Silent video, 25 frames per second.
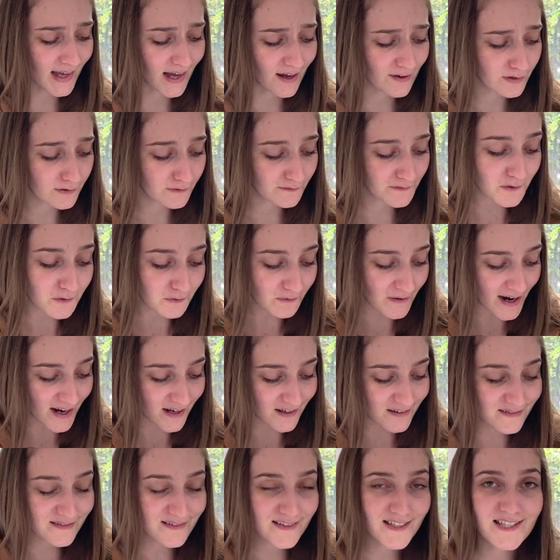a few
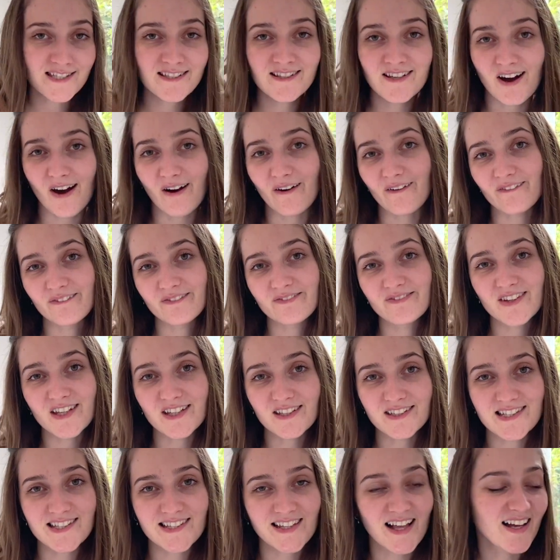rounds on
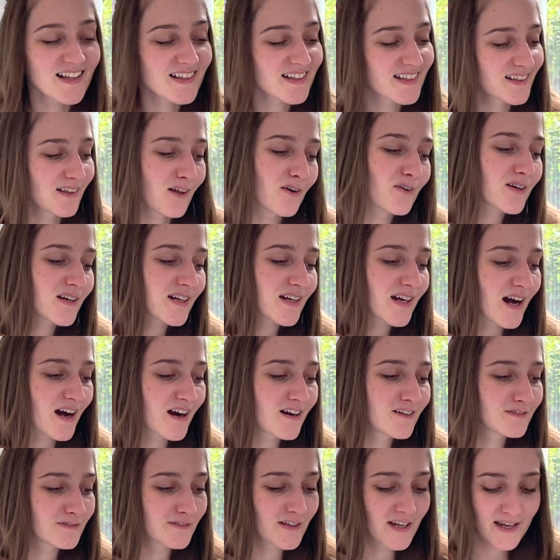the slightly longer
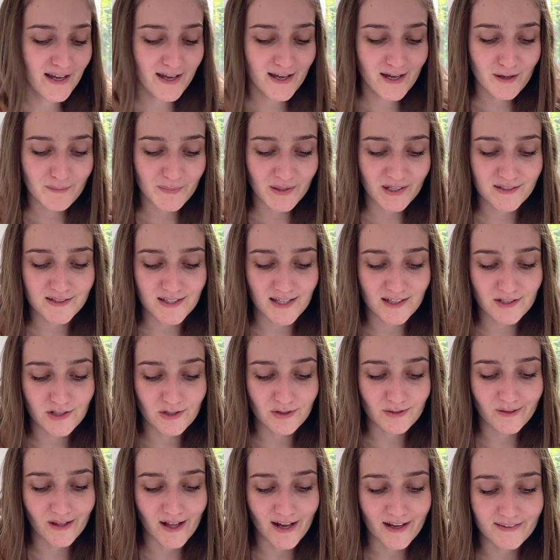cuff, because I
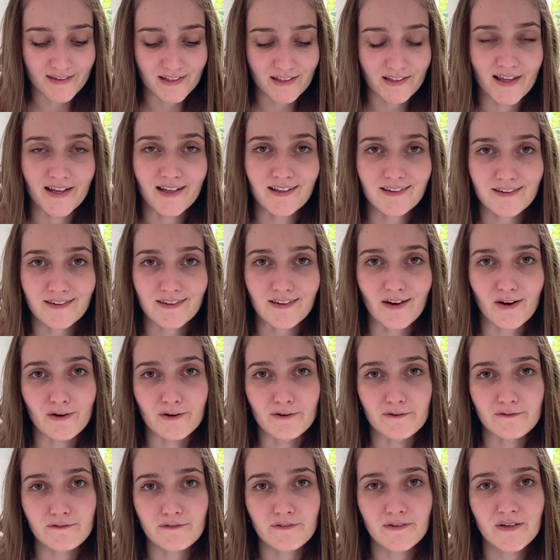do like the length
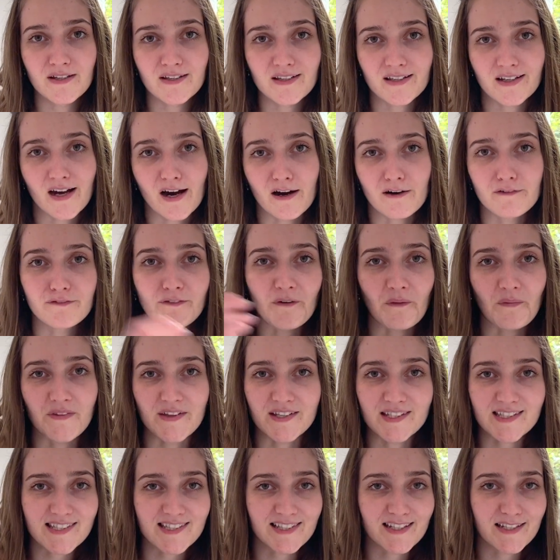of the cuff on
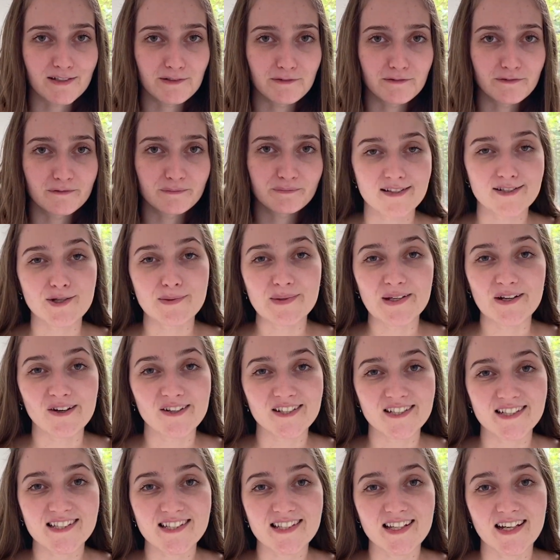this sleeve. To be
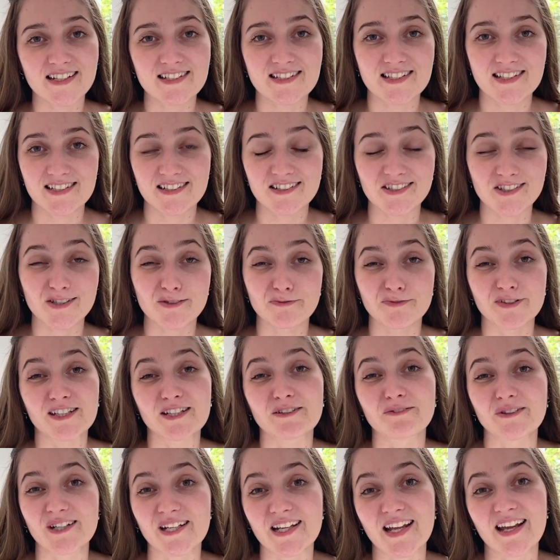honest, I did just really
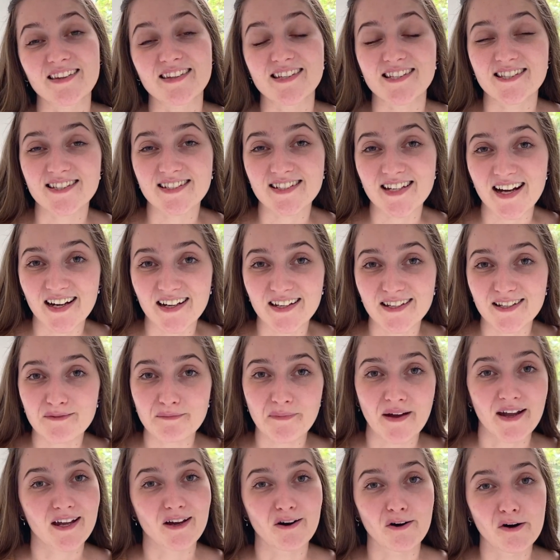want to get this done.
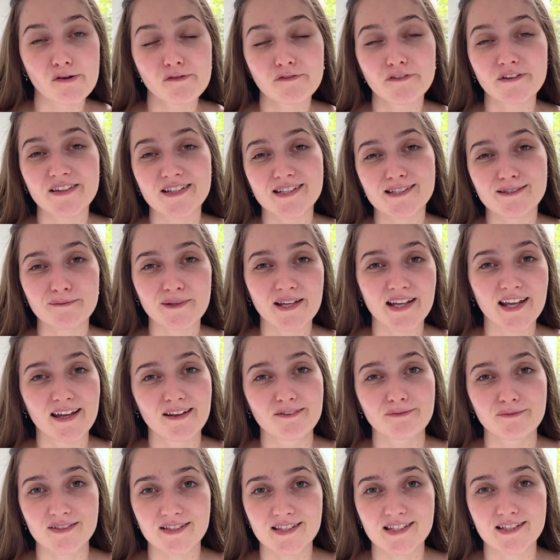My goal for this
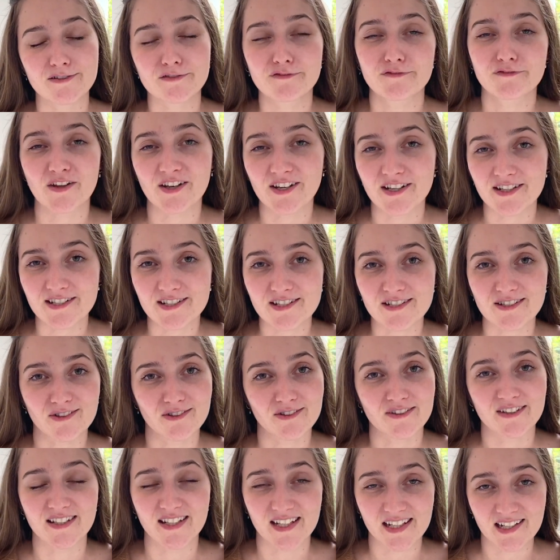weekend was to finish all
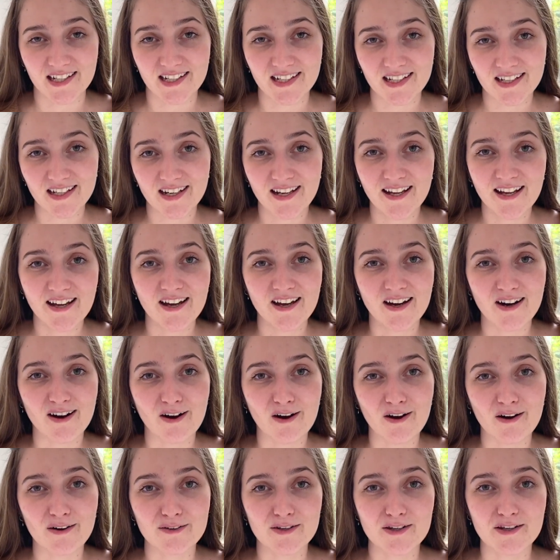the knitting
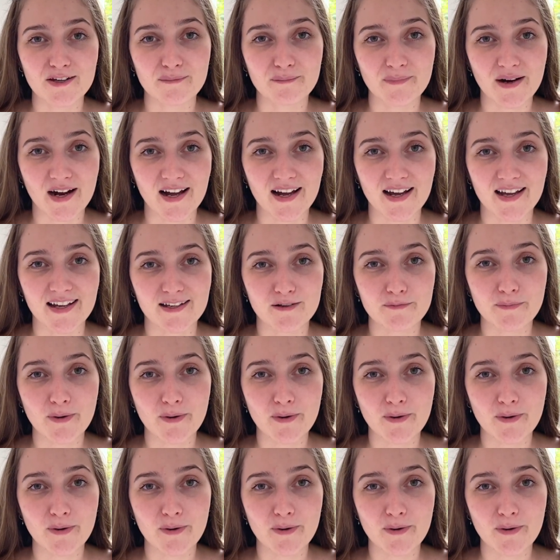on my